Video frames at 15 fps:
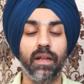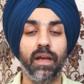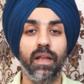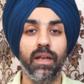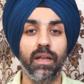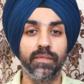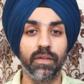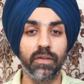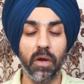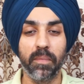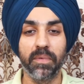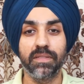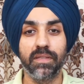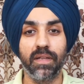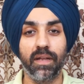I love the
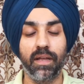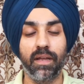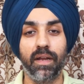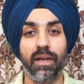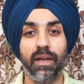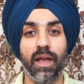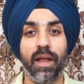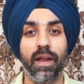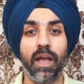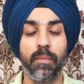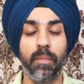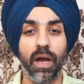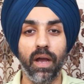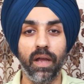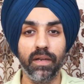comments that I get, and I'm
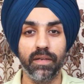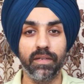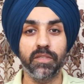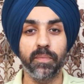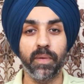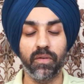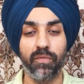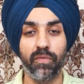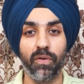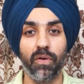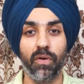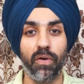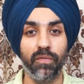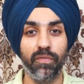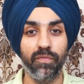highly respectful
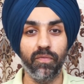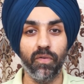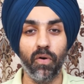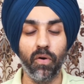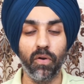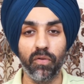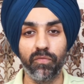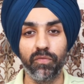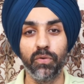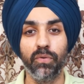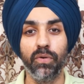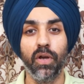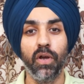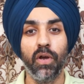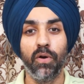of all of you